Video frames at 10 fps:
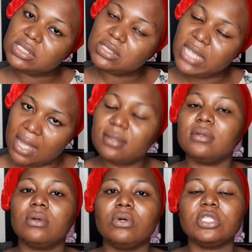yeah,
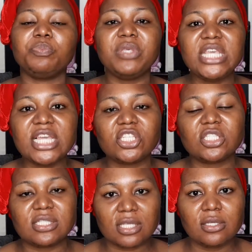on the
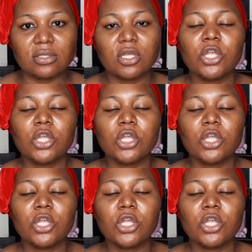pH scale.